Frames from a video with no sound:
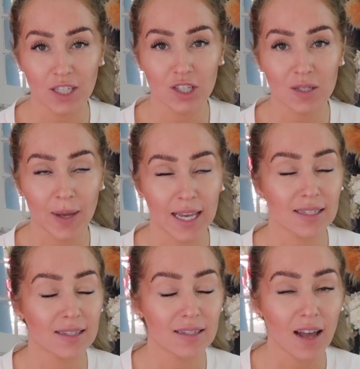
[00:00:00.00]
just make
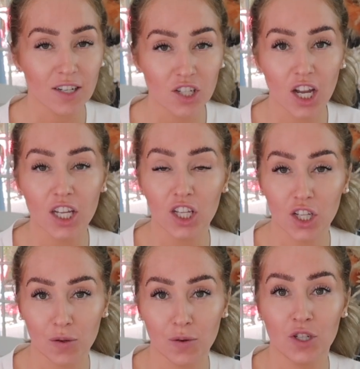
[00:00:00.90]
such a
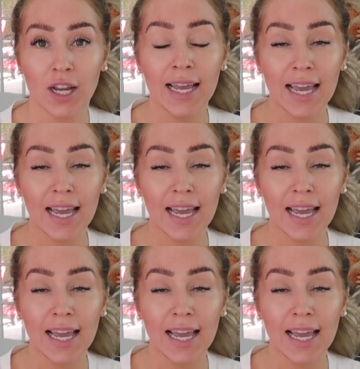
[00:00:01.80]
huge